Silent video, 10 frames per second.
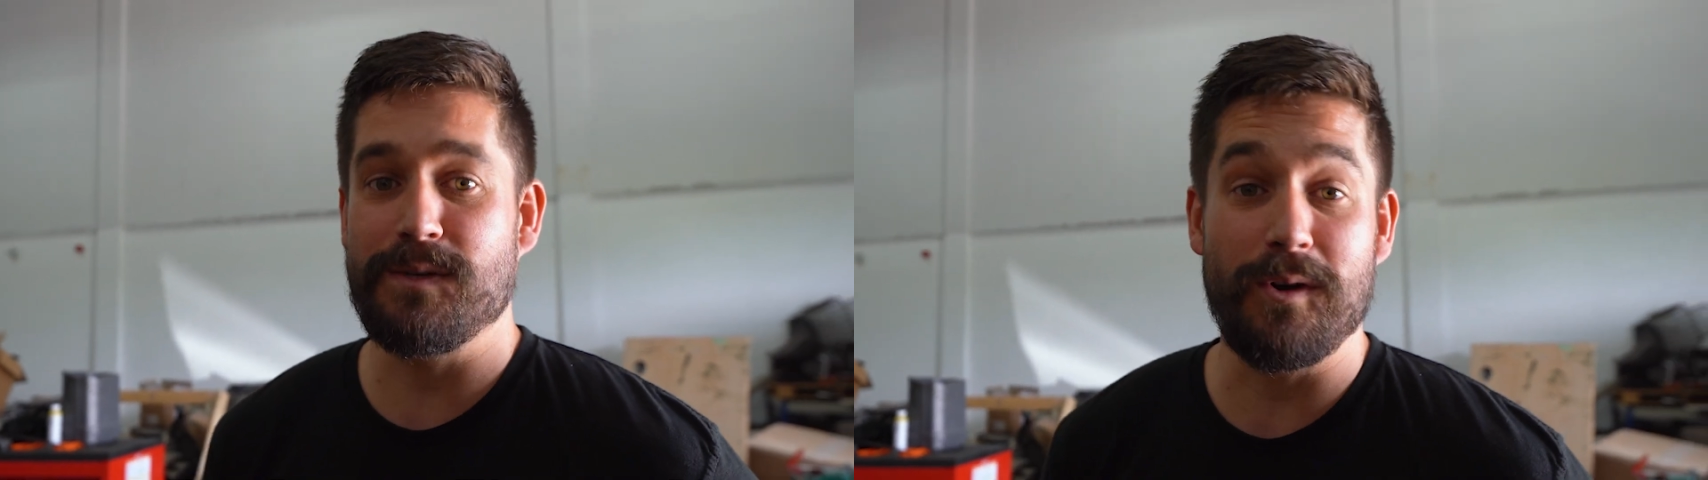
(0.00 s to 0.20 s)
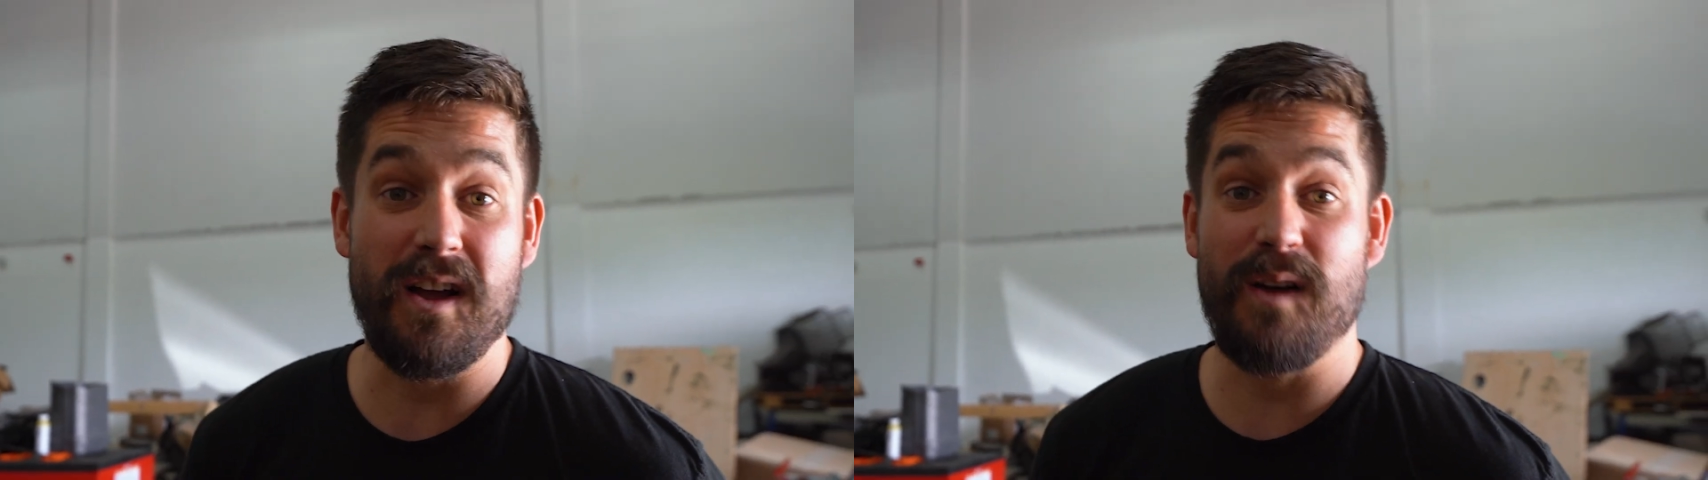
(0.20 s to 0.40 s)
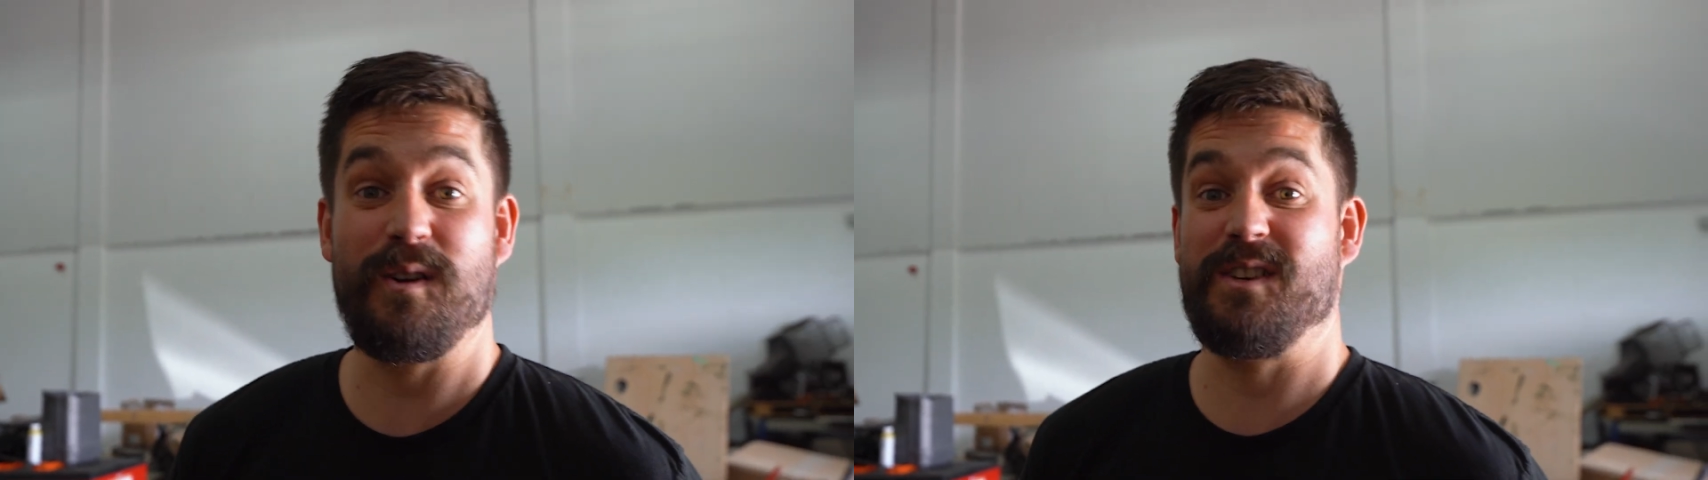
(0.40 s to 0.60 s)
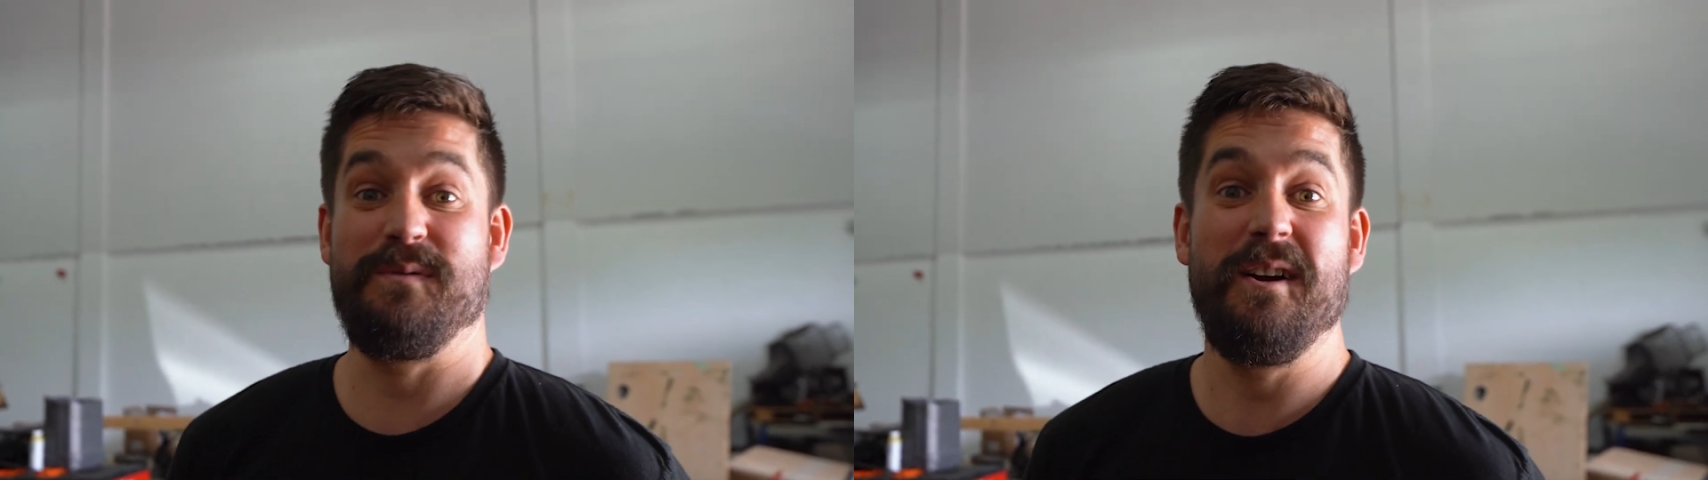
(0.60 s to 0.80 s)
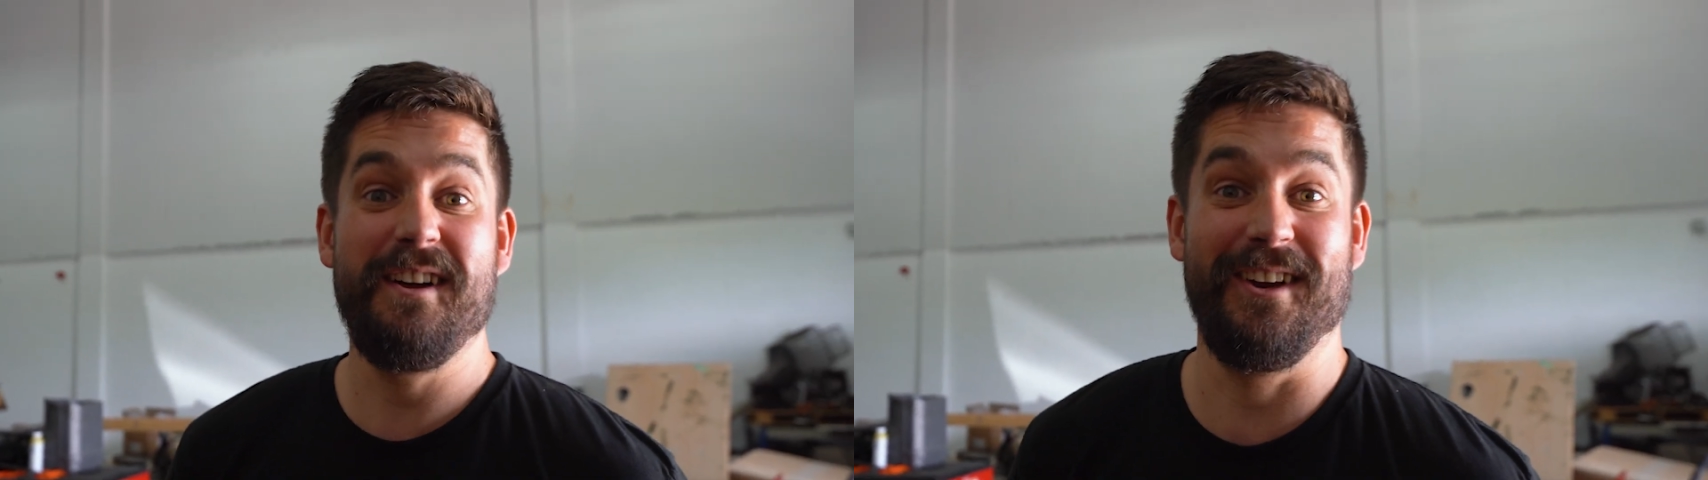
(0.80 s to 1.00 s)
to what car we're actually
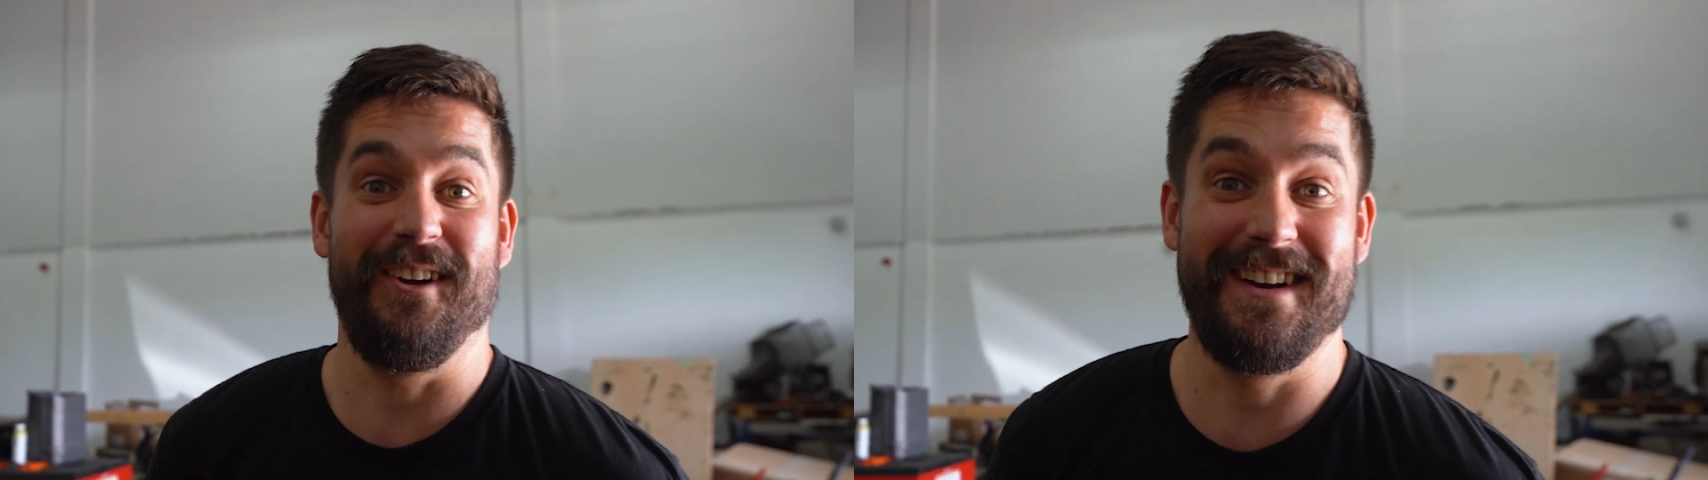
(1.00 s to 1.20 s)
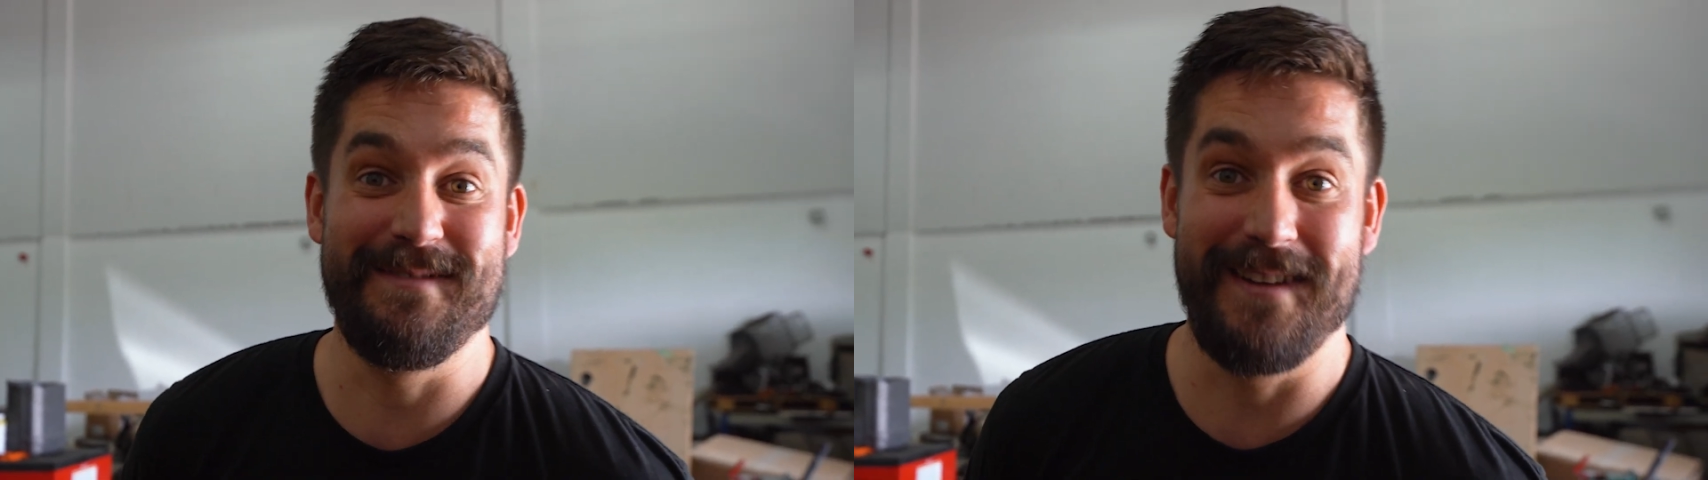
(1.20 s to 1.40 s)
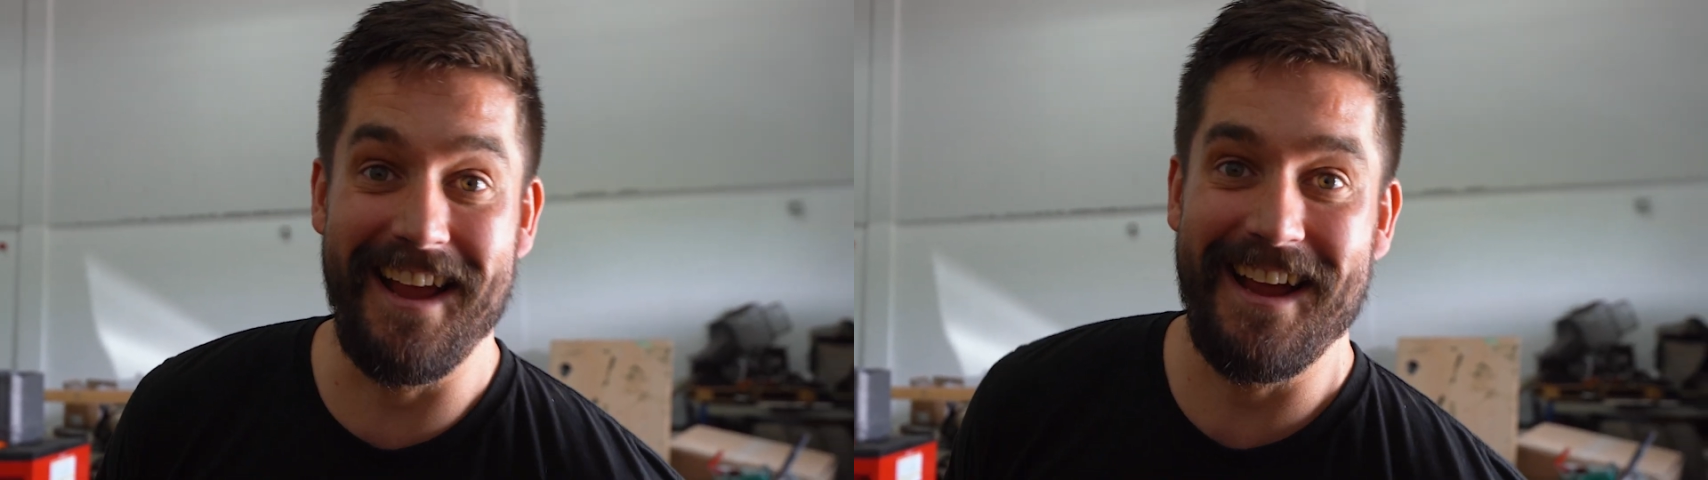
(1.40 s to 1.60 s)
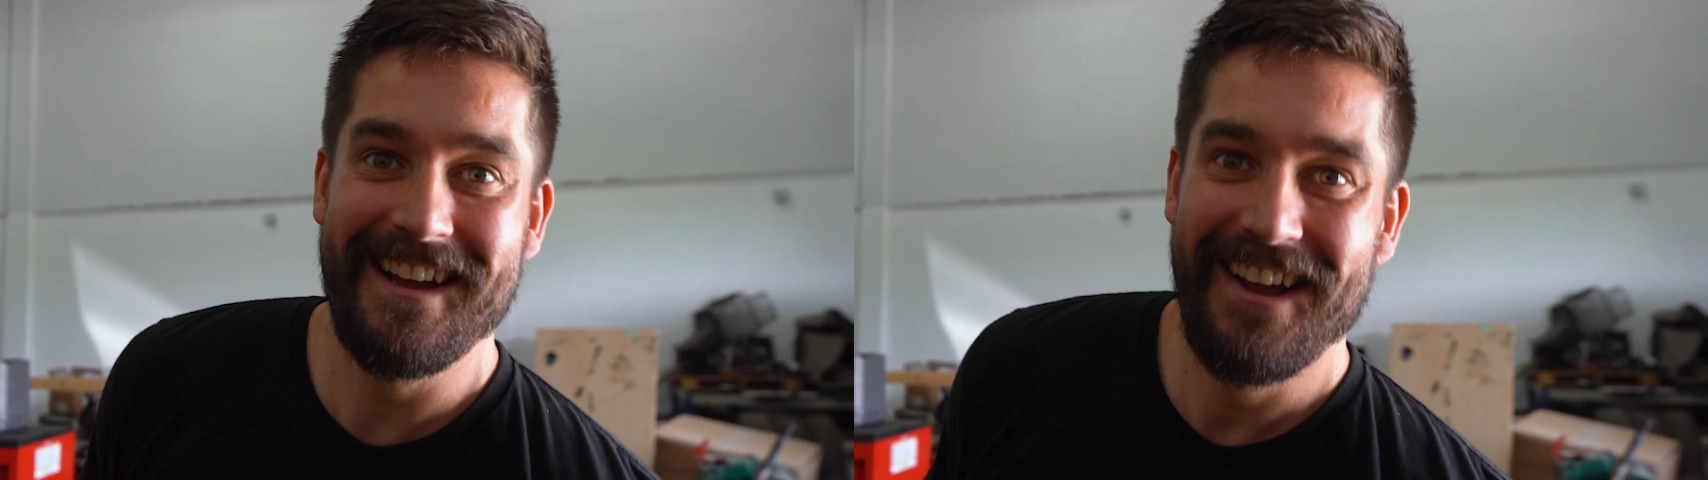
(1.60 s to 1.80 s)
working on in a minute.